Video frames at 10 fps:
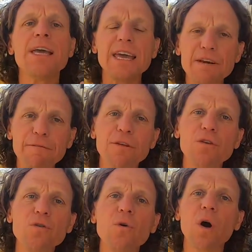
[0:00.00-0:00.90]
If
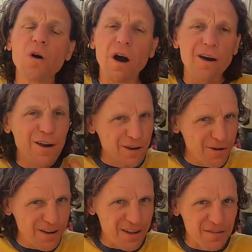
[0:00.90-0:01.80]
you are
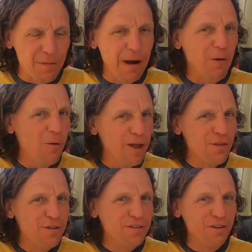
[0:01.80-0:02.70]
curious about what
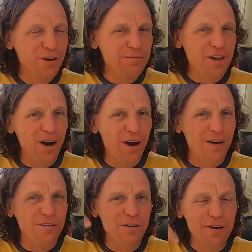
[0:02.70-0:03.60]
those terms
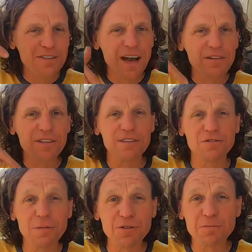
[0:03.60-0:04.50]
are, look down in the
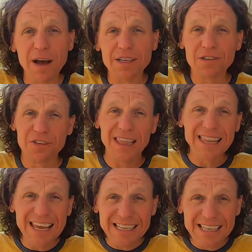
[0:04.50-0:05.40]
description box. There's a
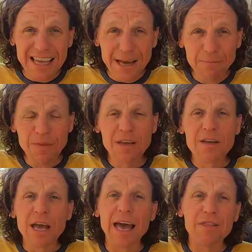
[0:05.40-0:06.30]
link to them,
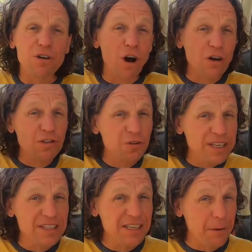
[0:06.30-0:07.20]
and they're also
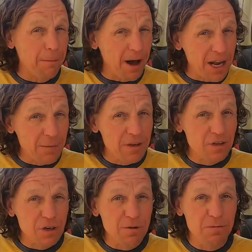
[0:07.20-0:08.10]
listed at the bottom of the
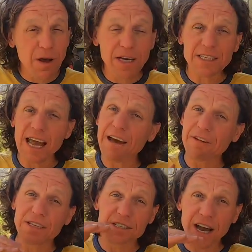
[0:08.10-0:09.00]
description box. I have
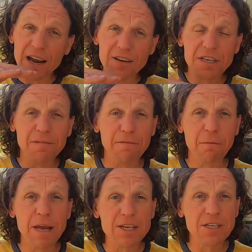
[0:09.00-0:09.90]
an entirety of
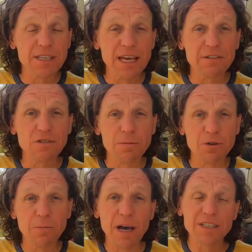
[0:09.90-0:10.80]
information in that
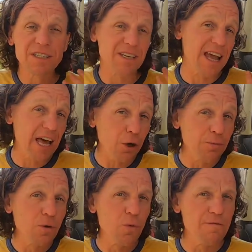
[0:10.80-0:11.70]
description box that's going to
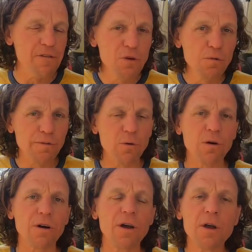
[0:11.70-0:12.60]
help you review
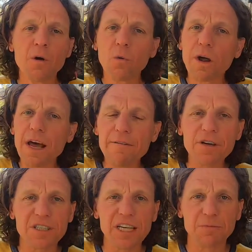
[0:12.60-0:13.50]
for whatever
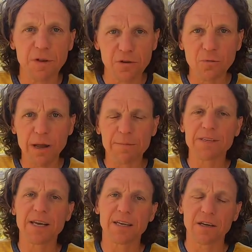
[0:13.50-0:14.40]
assessment you might be
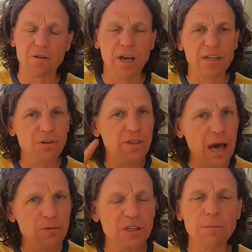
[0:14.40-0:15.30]
taking. Okay, so
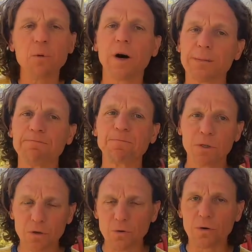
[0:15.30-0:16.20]
that was number one.
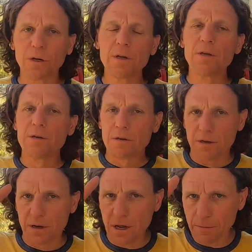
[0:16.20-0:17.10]
Cool.
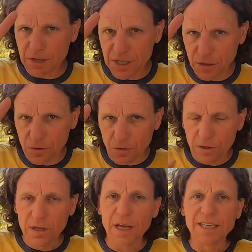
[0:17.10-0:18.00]
Number two,
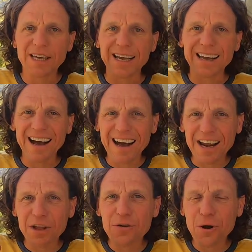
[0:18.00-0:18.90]
you
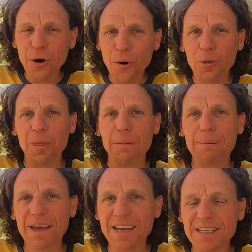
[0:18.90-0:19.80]
gotta know the
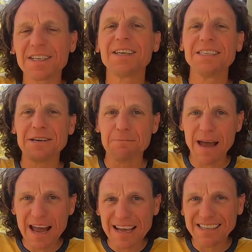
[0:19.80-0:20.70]
base
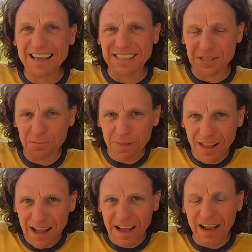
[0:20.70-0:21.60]
demand and
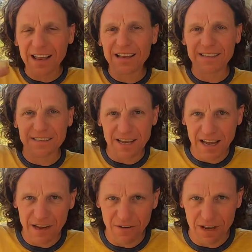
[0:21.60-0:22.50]
supply
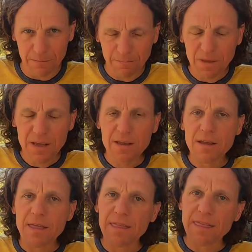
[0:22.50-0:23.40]
diagram.
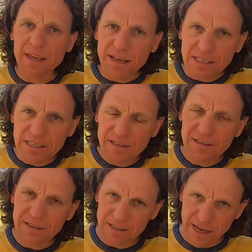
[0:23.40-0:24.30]
This
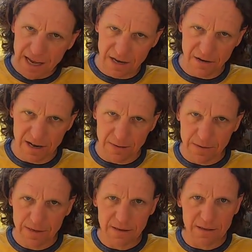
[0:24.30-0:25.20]
diagram
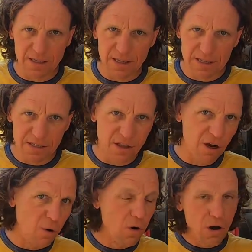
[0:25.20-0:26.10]
is
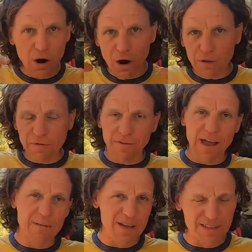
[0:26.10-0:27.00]
the world
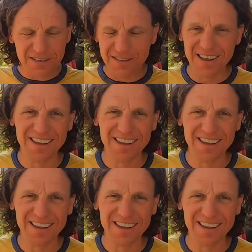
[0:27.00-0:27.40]
famous